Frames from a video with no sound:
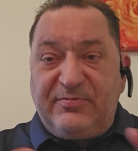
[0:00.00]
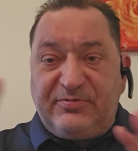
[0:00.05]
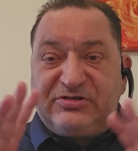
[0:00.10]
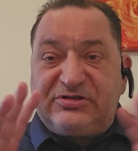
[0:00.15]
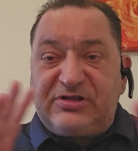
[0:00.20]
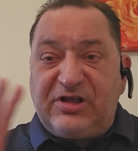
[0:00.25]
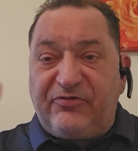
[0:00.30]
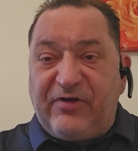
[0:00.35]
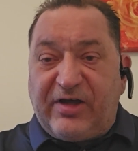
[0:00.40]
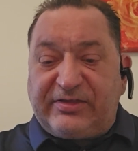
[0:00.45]

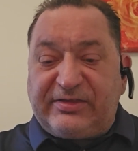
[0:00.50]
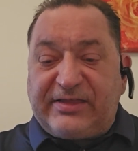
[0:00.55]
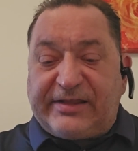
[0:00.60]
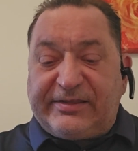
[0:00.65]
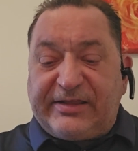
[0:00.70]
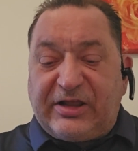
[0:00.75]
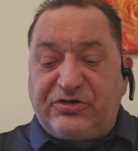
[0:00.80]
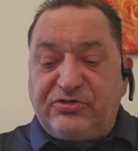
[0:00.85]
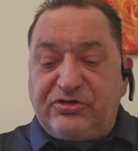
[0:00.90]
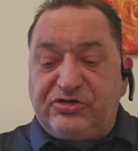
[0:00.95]
Stuff like
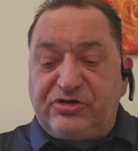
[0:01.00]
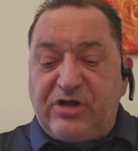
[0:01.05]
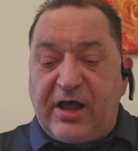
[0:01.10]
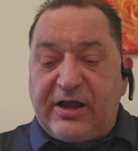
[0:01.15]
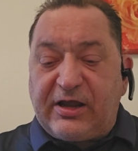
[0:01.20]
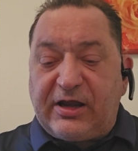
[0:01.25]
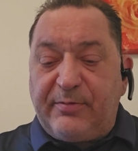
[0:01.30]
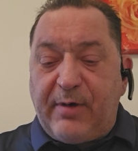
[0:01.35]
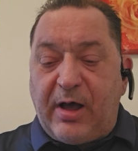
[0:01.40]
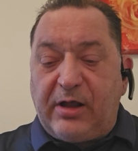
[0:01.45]
that. That's what it's
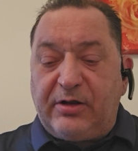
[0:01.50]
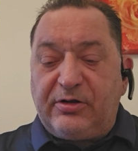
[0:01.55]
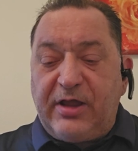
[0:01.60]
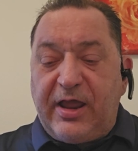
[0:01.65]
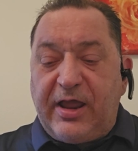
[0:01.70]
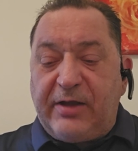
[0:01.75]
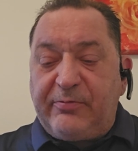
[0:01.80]
talking about.